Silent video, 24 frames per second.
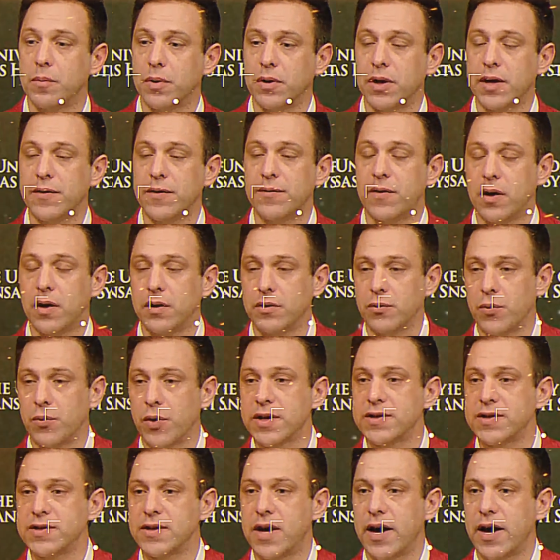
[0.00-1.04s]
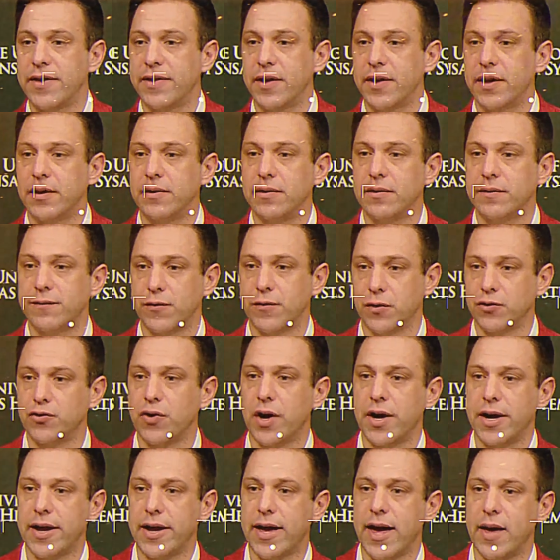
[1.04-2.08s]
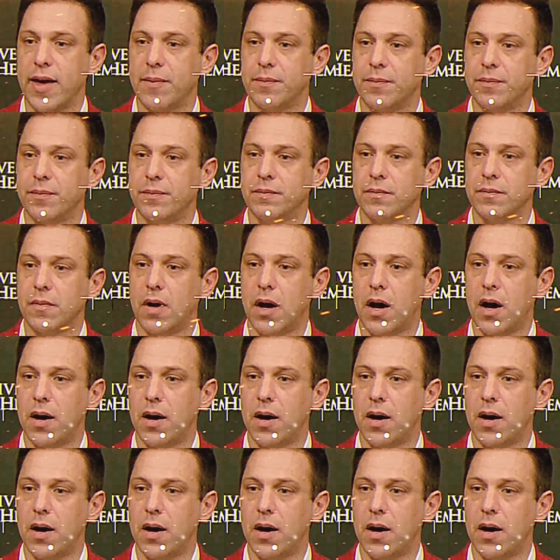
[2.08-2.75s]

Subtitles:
2 years ago, he flashed some serious potential,